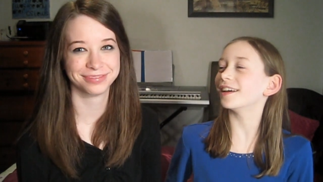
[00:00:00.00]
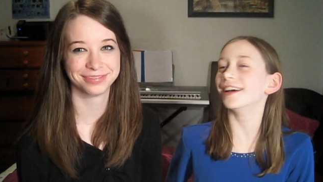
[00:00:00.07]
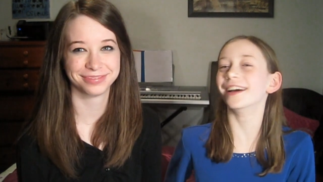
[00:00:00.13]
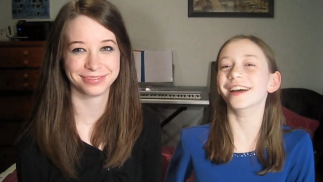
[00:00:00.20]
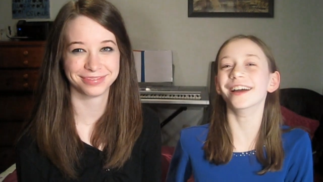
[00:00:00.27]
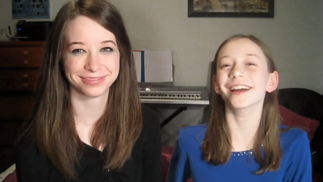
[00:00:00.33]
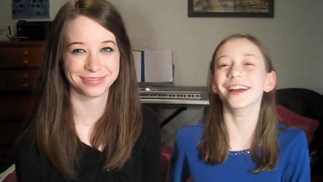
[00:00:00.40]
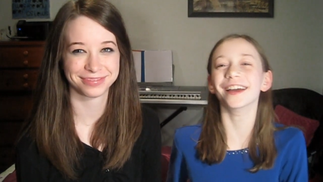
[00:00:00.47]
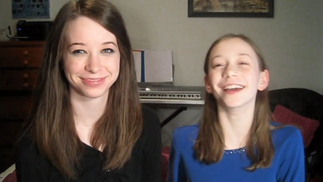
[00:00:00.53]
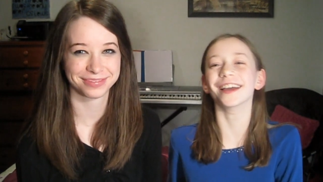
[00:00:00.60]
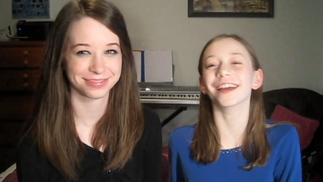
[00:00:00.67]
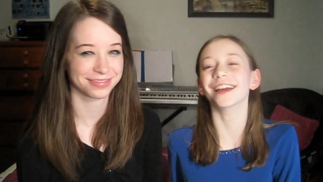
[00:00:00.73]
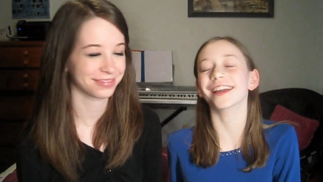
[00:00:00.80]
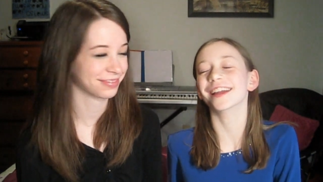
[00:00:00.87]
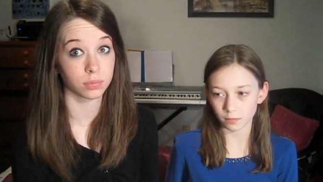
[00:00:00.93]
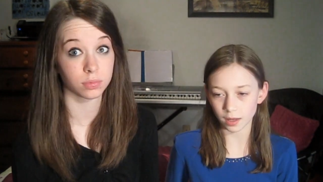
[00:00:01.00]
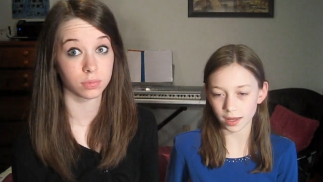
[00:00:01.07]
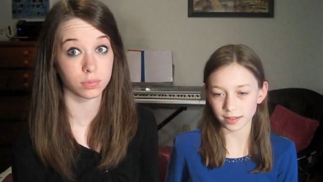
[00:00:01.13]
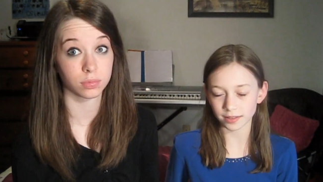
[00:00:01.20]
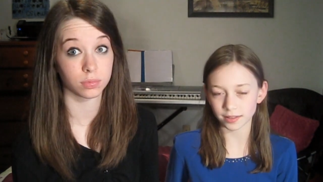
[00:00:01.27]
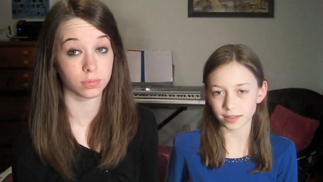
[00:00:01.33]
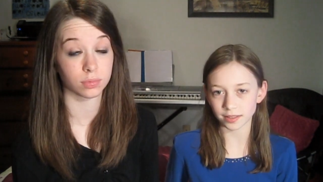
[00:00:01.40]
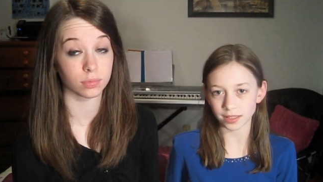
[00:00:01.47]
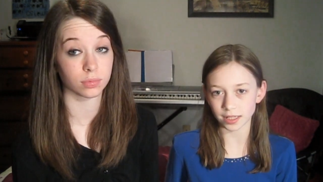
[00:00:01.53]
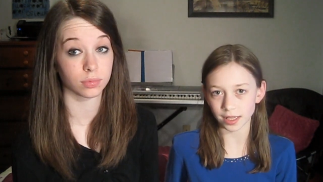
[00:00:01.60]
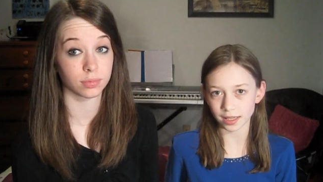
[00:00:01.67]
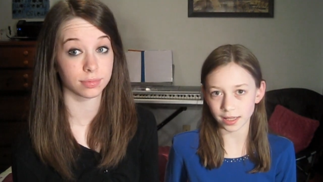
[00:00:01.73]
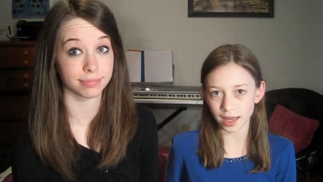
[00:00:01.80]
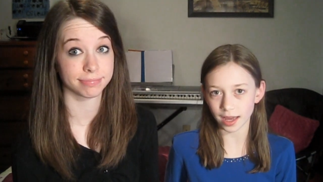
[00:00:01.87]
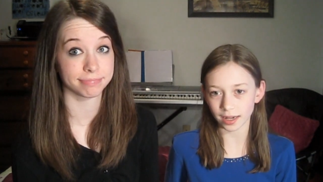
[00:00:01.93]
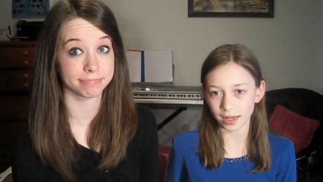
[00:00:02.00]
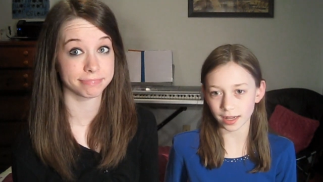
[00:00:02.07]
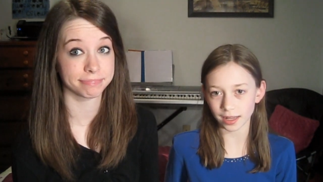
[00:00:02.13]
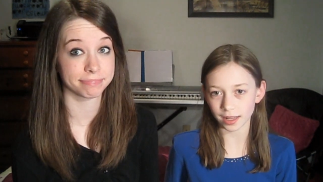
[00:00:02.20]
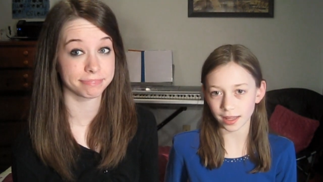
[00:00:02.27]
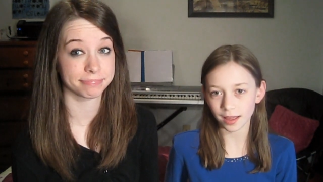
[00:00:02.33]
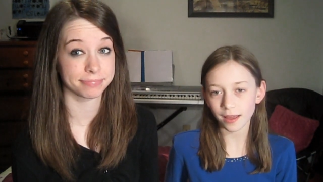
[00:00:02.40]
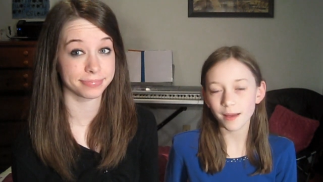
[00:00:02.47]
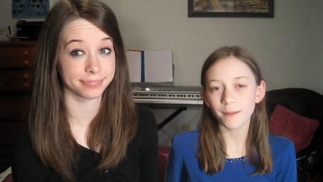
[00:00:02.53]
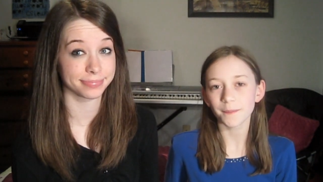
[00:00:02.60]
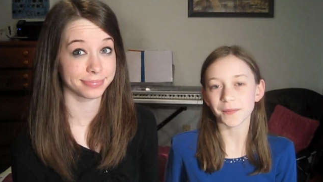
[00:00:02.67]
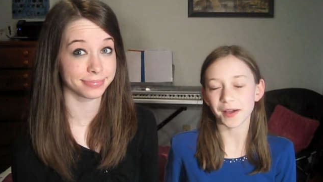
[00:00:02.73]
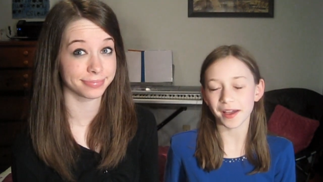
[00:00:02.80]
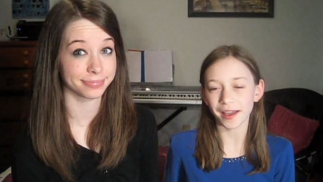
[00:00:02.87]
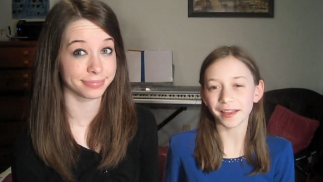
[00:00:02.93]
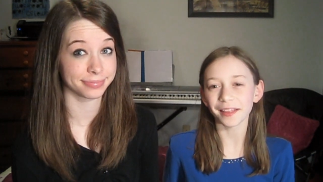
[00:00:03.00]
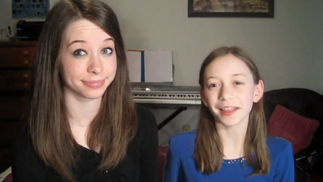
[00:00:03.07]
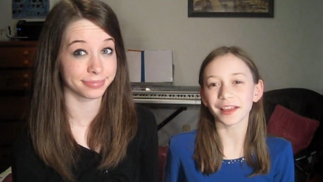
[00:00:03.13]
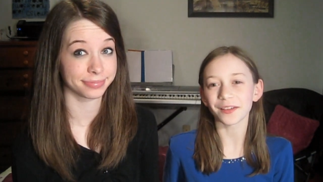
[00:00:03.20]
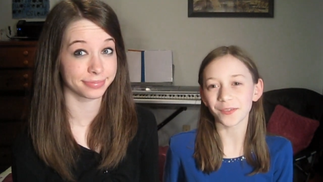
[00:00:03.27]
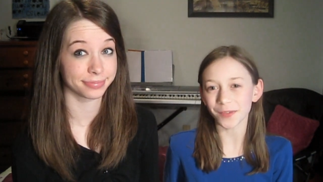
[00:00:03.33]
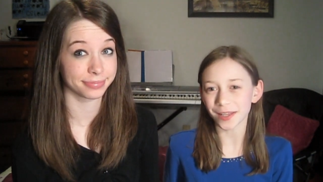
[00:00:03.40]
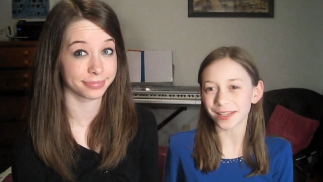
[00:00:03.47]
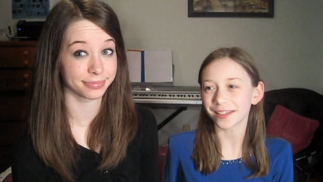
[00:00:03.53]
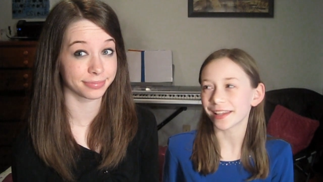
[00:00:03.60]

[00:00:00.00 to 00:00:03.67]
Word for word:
Speaker 1: I stink at it, but I like Wii